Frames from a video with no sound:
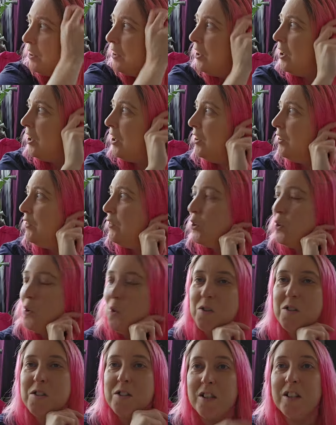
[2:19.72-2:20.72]
And of
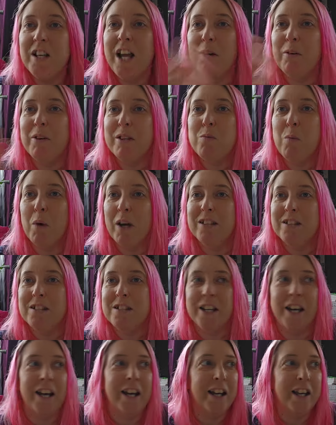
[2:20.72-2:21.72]
course, now it's
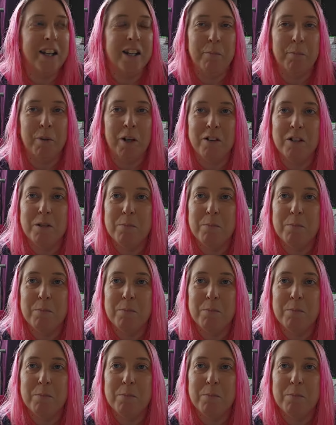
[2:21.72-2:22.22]
Wednesday and I'm going